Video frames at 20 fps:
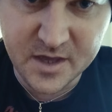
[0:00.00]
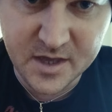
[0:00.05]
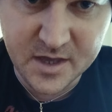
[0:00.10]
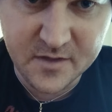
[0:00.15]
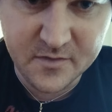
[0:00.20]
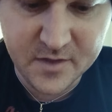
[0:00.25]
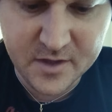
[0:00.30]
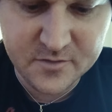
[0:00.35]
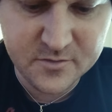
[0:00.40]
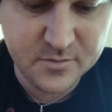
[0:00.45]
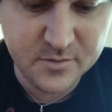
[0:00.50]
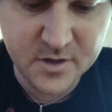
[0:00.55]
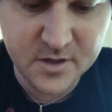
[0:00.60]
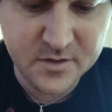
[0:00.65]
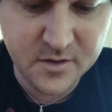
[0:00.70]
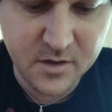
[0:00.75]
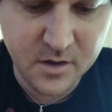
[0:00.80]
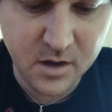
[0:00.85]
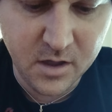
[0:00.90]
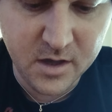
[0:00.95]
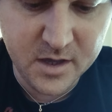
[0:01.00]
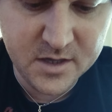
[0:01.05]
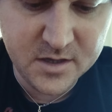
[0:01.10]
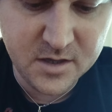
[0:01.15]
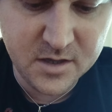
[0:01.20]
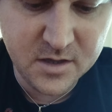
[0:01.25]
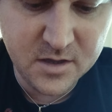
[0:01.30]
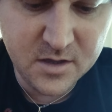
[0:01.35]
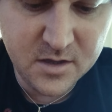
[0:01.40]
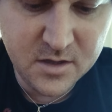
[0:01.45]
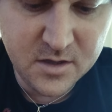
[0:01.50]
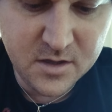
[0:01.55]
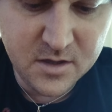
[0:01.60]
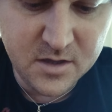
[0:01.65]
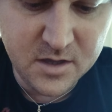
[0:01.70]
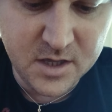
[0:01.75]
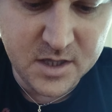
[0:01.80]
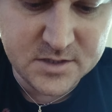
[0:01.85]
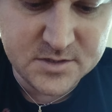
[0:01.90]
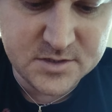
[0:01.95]
see it, and that's what I don't like.
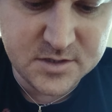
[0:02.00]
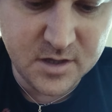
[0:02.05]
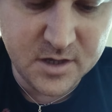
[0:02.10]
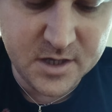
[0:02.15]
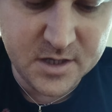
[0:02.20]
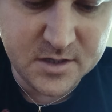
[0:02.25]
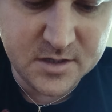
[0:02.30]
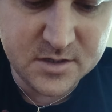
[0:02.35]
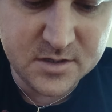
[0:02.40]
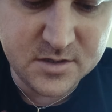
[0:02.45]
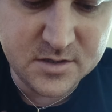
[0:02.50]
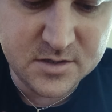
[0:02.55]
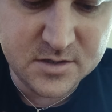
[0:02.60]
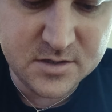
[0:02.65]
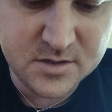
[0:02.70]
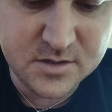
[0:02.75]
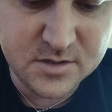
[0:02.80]
It's like